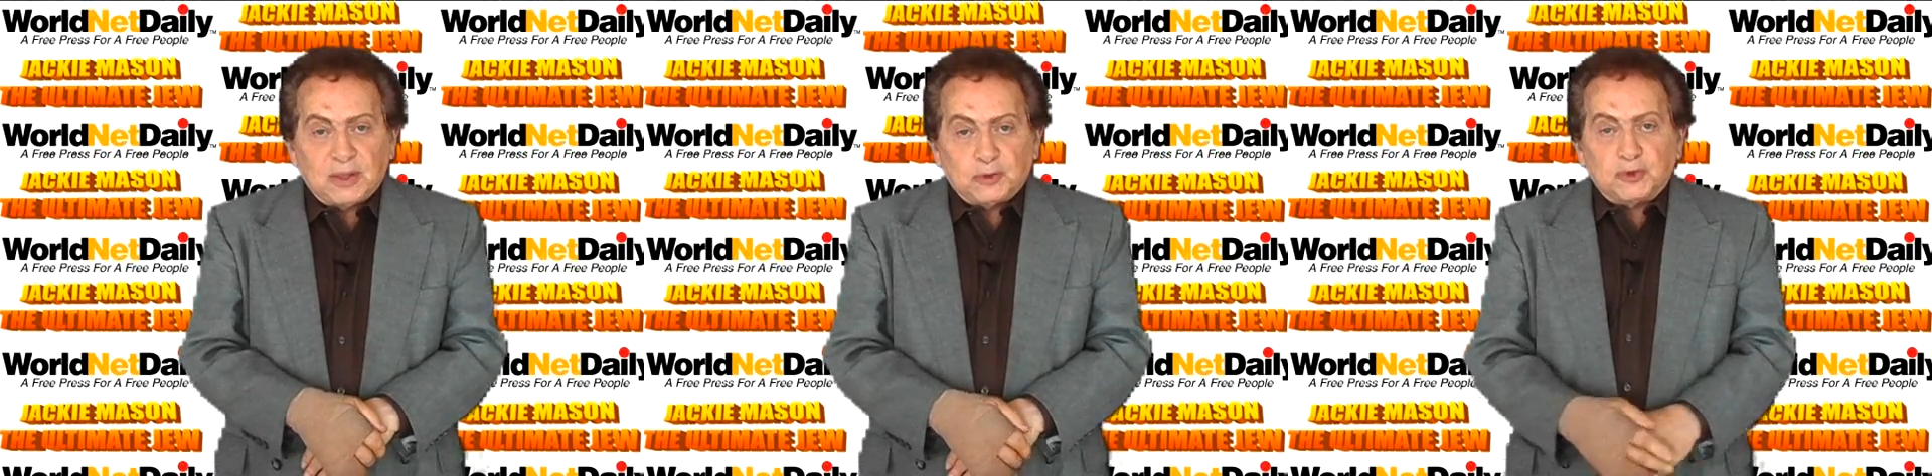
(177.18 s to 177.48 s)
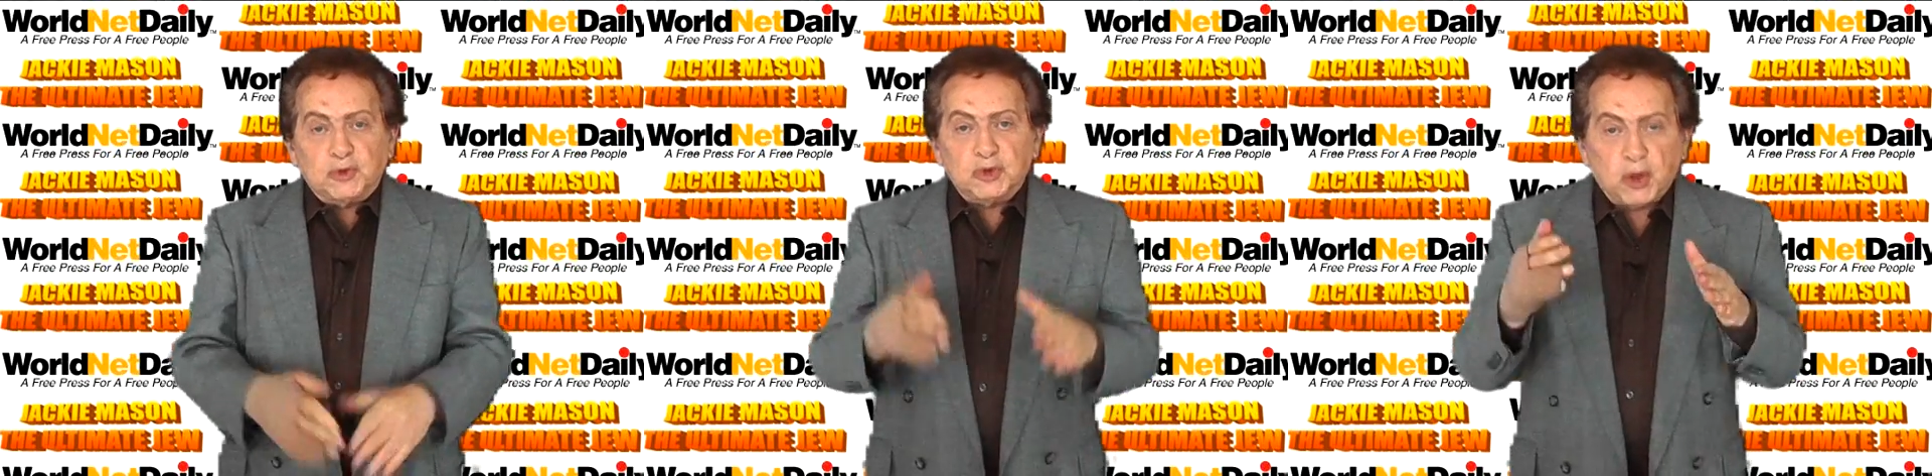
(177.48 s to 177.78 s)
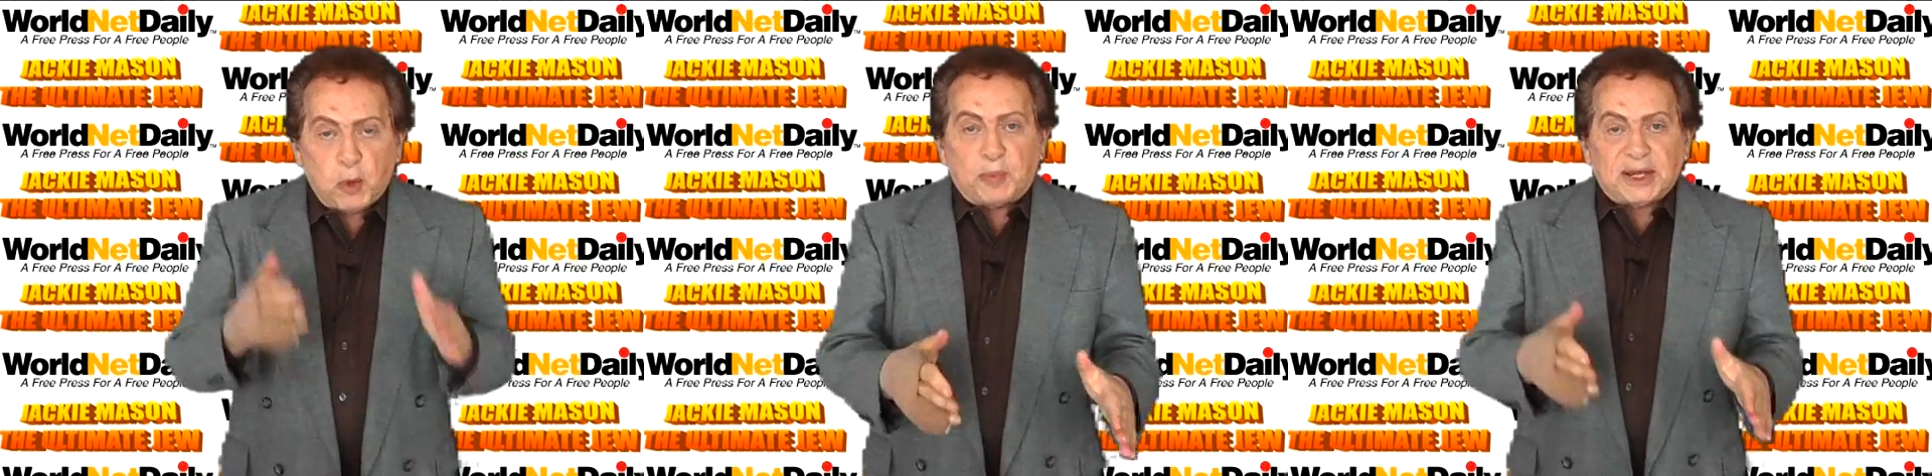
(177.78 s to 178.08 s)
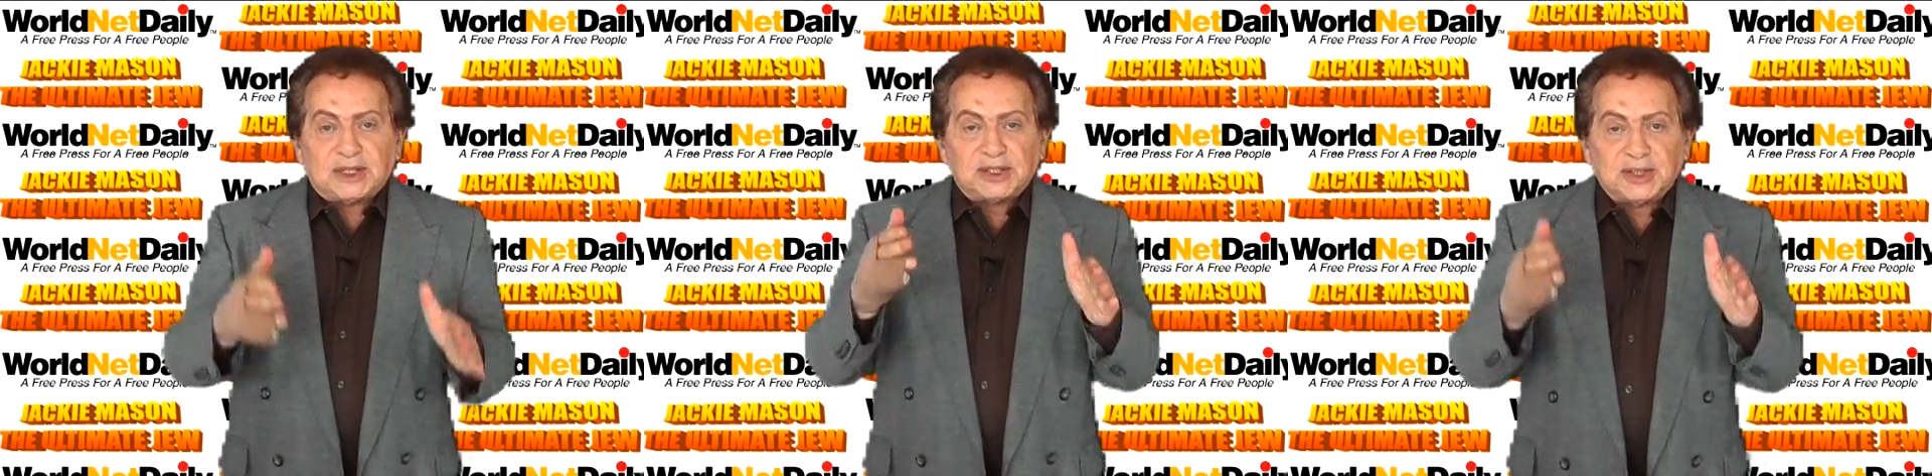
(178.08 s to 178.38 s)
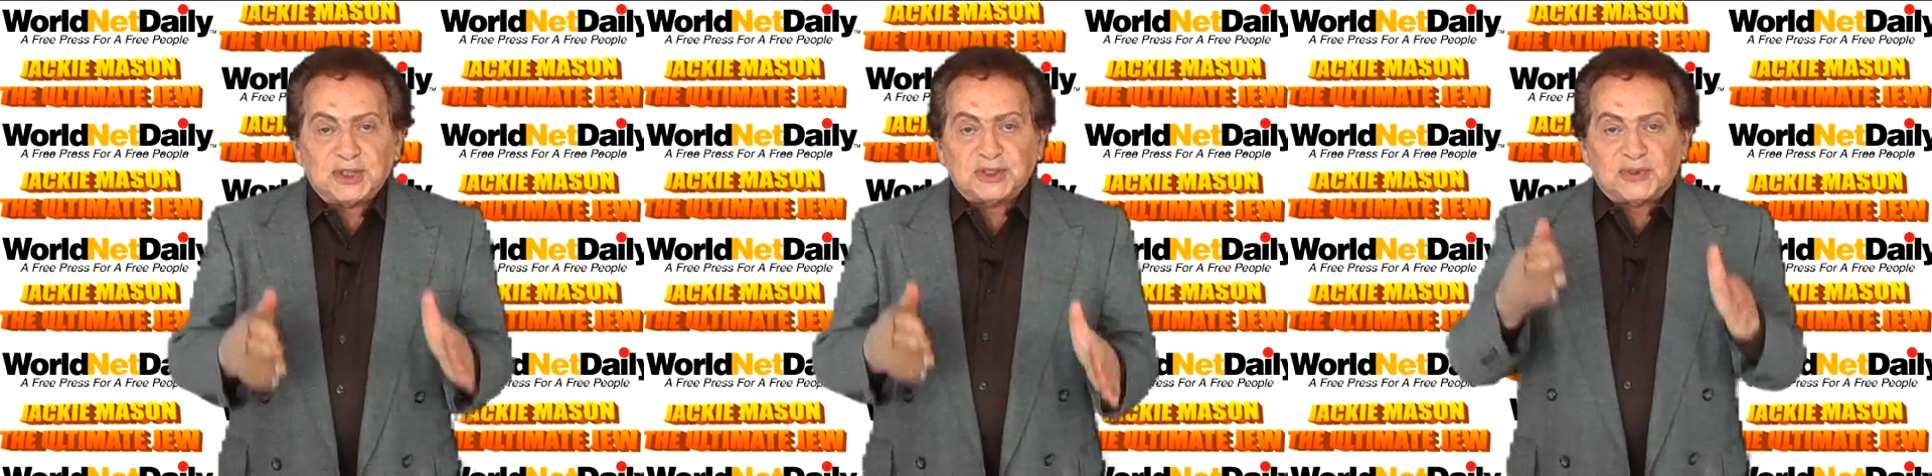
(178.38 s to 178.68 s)
Nobody could
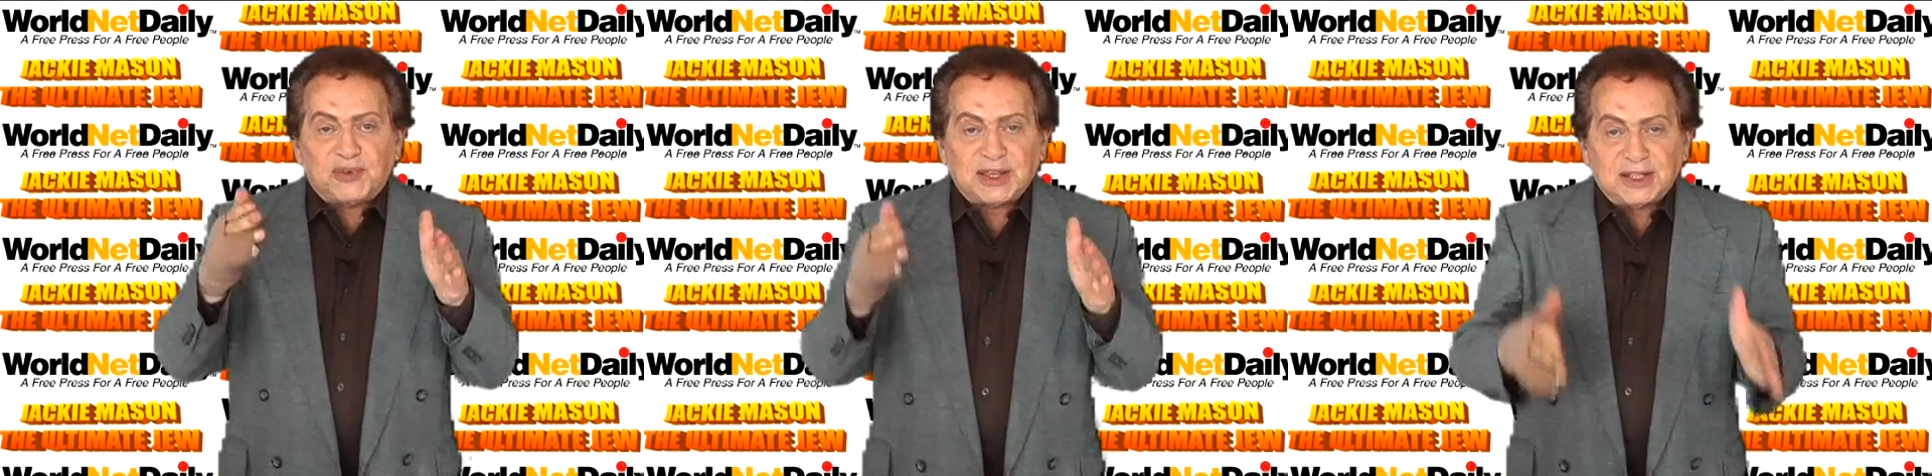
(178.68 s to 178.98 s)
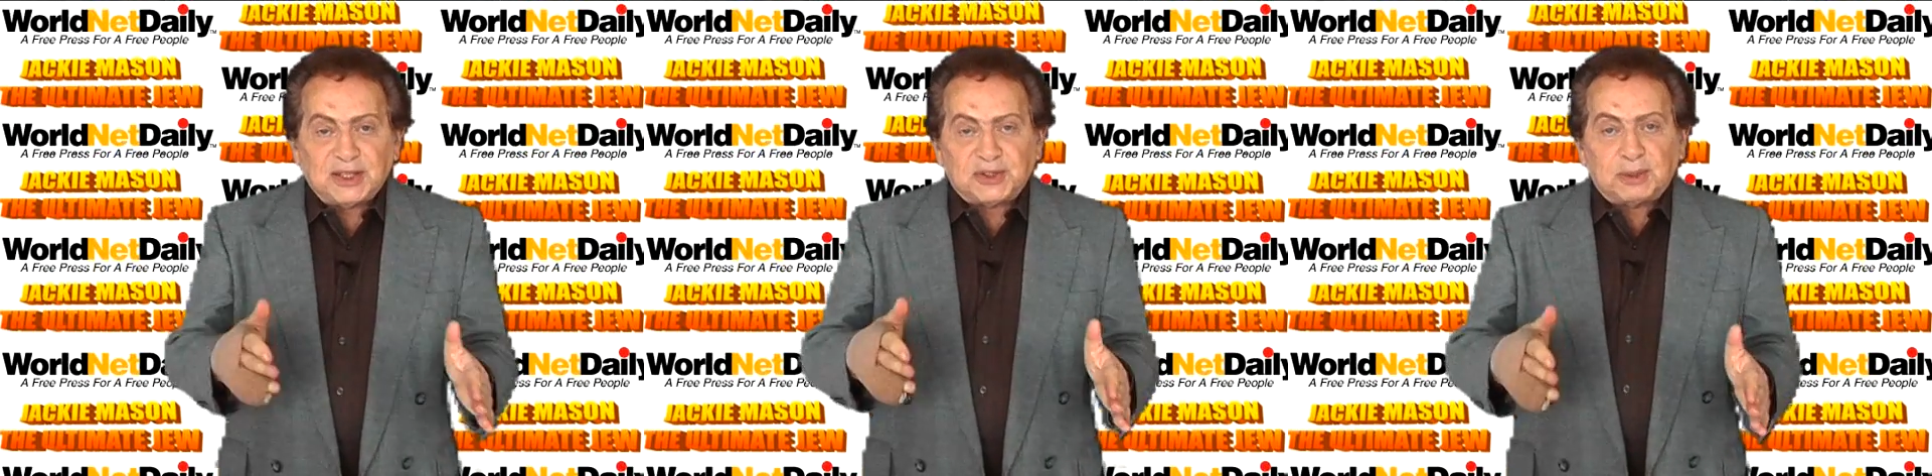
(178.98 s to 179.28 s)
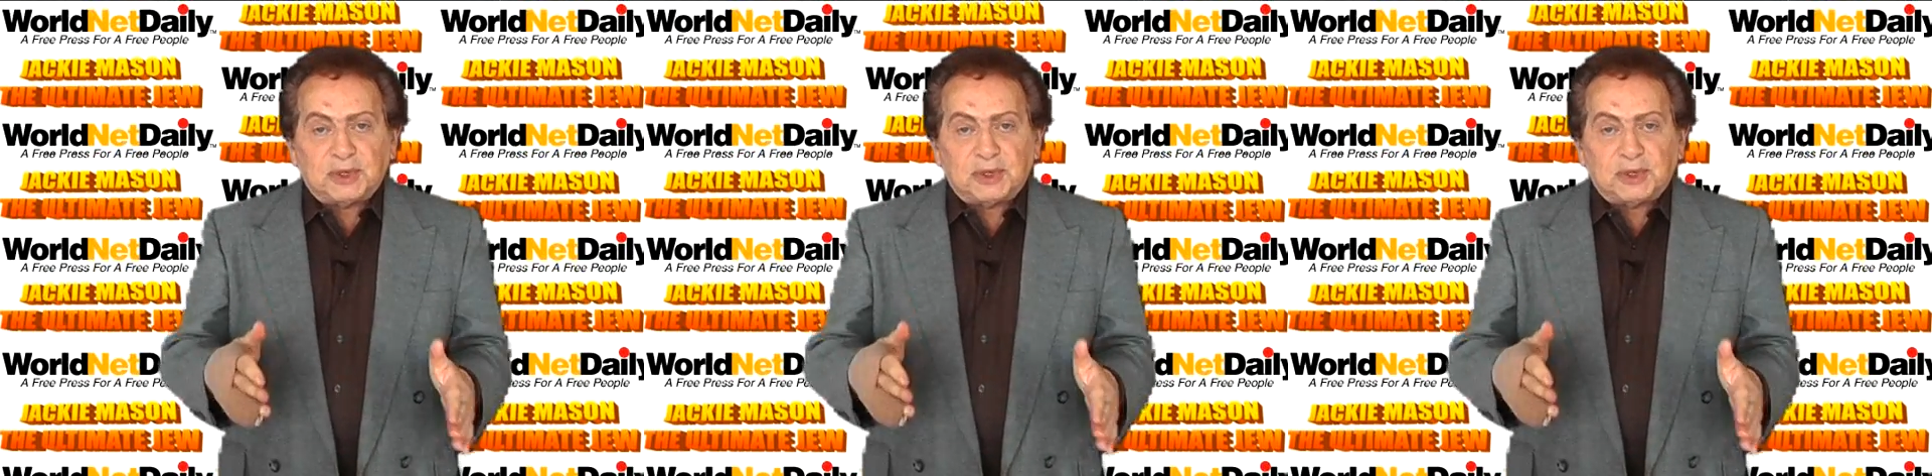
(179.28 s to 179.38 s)
identify anything